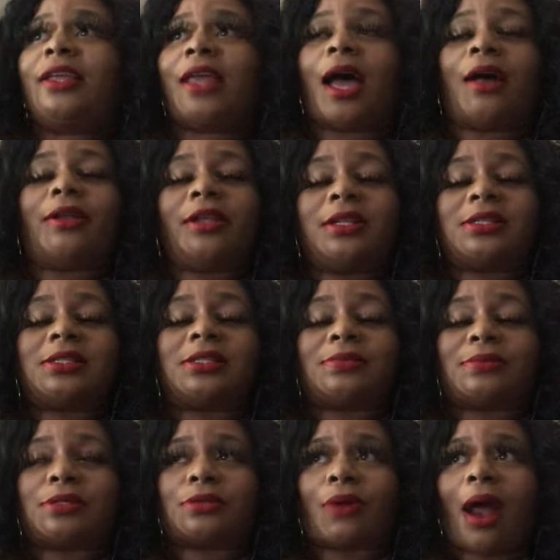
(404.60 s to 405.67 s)
Y'all need to
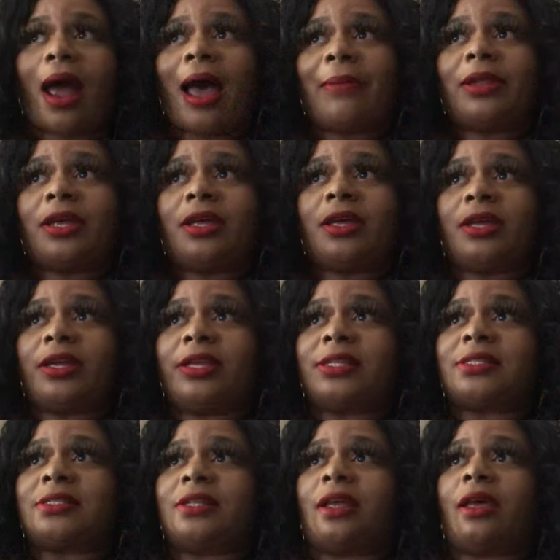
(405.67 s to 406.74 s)
subscribe to
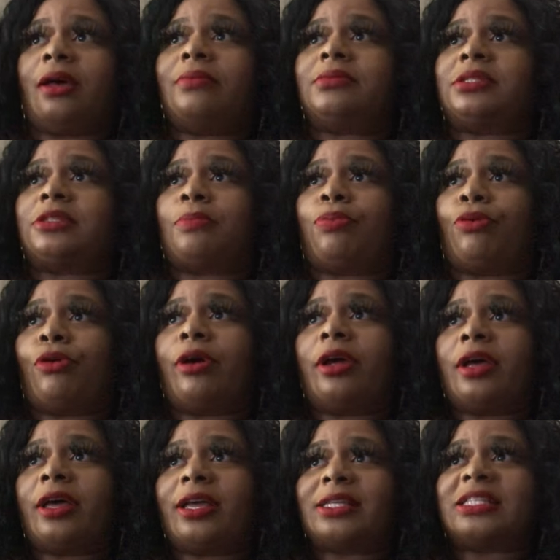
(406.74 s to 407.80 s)
us and help support
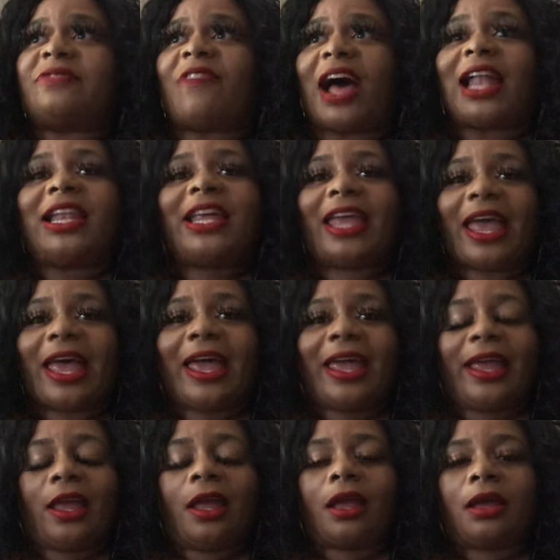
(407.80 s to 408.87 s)
us. Folly
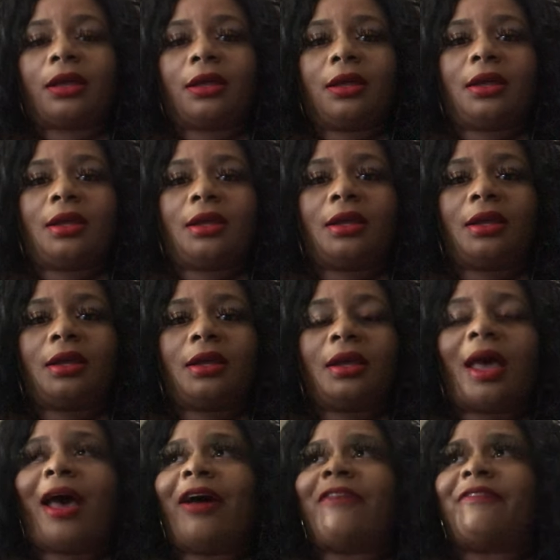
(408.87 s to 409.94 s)
Gang.
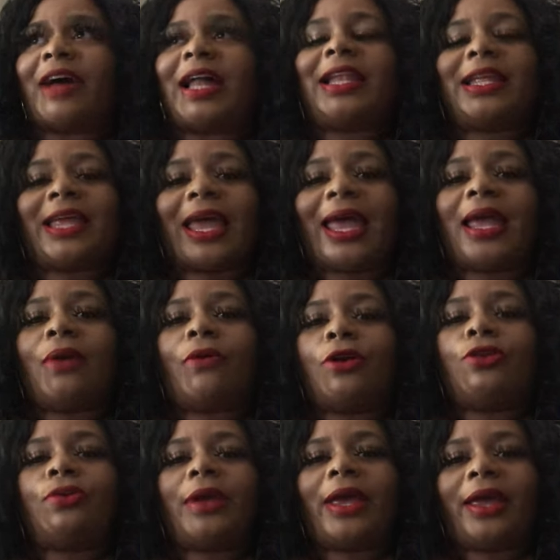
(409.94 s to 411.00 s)
Folly Gang, where
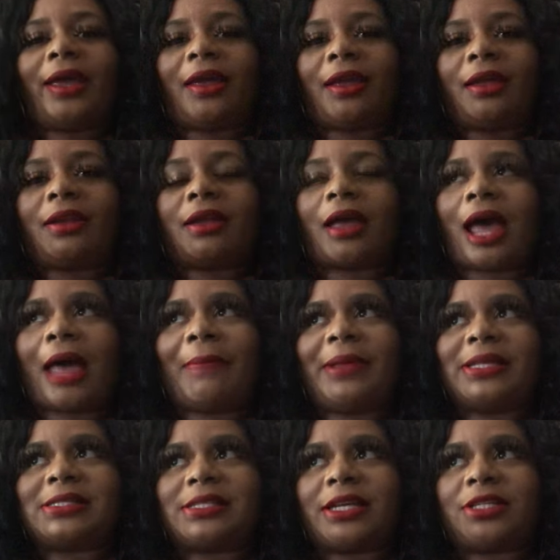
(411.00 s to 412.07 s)
you at in the
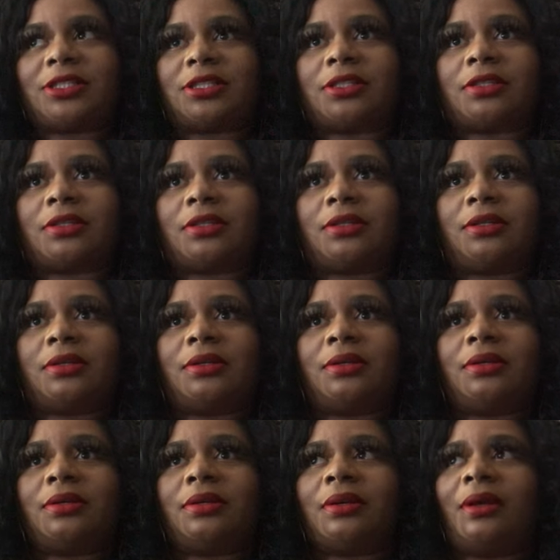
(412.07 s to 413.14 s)
comment section?
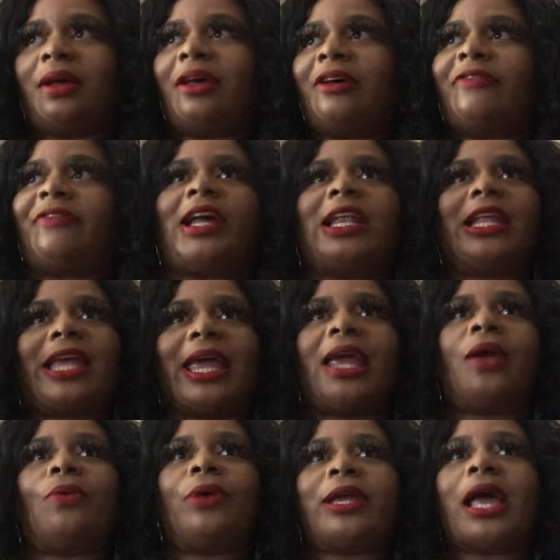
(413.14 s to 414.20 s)
Folly
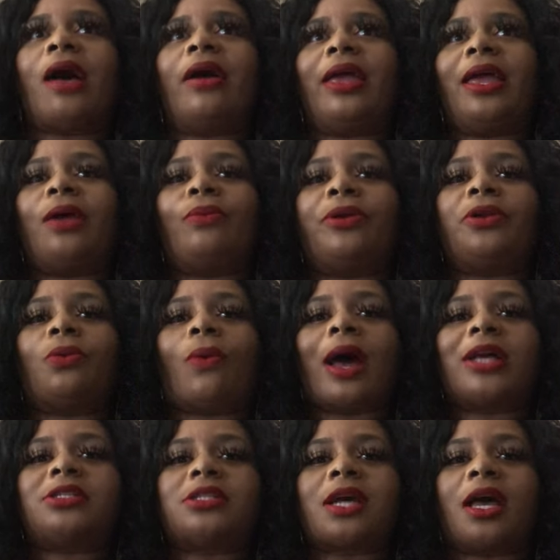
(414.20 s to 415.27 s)
Gang, where y'all at with the
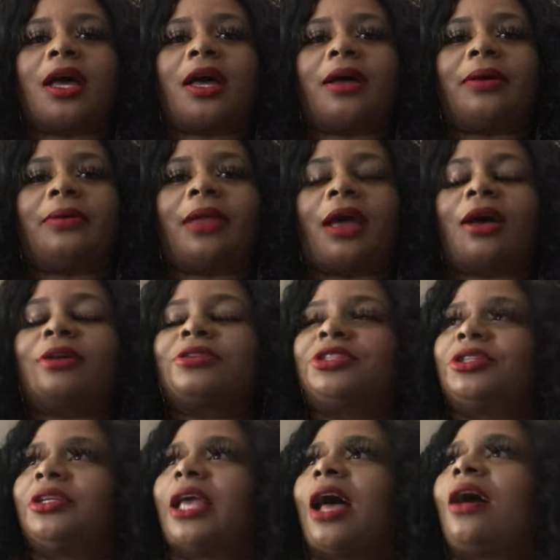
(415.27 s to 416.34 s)
watch time?
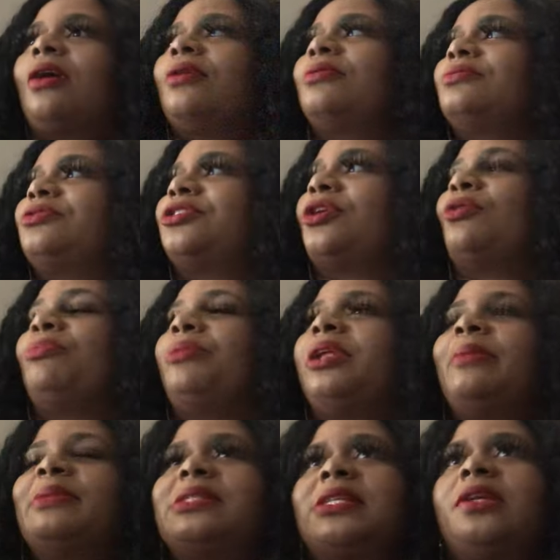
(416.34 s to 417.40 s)
Y'all show me.
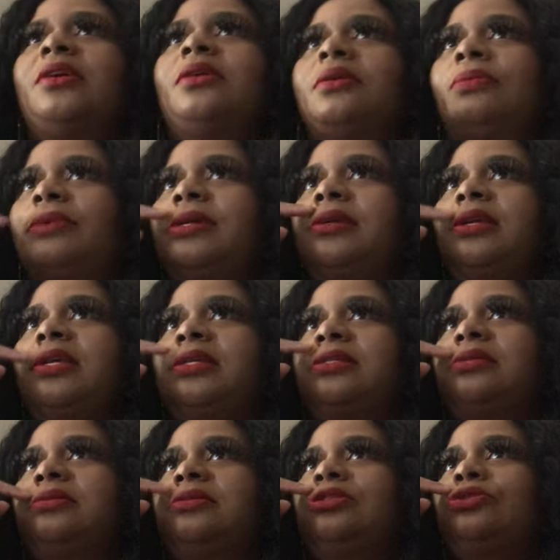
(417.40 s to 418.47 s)
Let me see here.
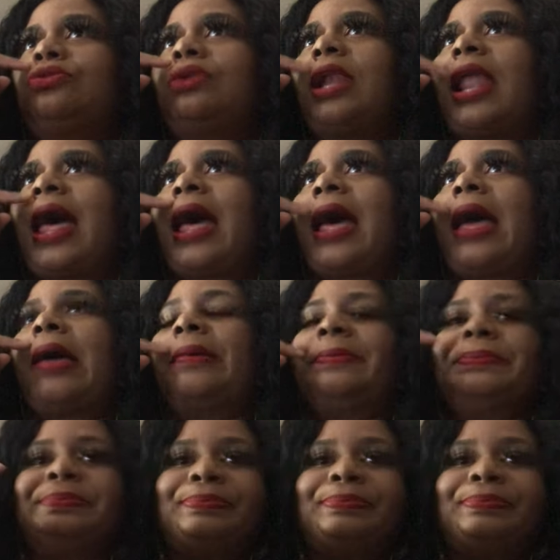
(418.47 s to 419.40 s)
It's July.